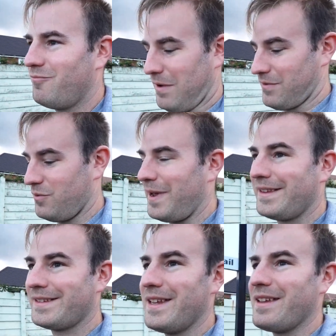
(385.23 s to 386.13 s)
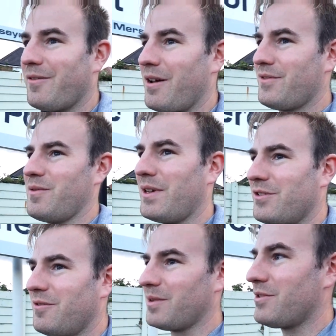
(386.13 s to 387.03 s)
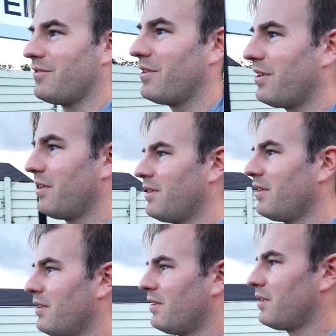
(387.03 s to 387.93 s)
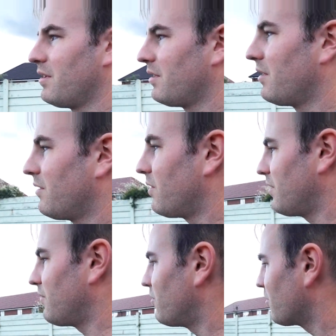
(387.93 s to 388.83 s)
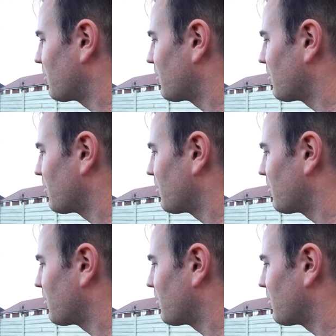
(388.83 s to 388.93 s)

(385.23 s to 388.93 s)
I have to wait and see. I won't have to wait too much longer. I even look,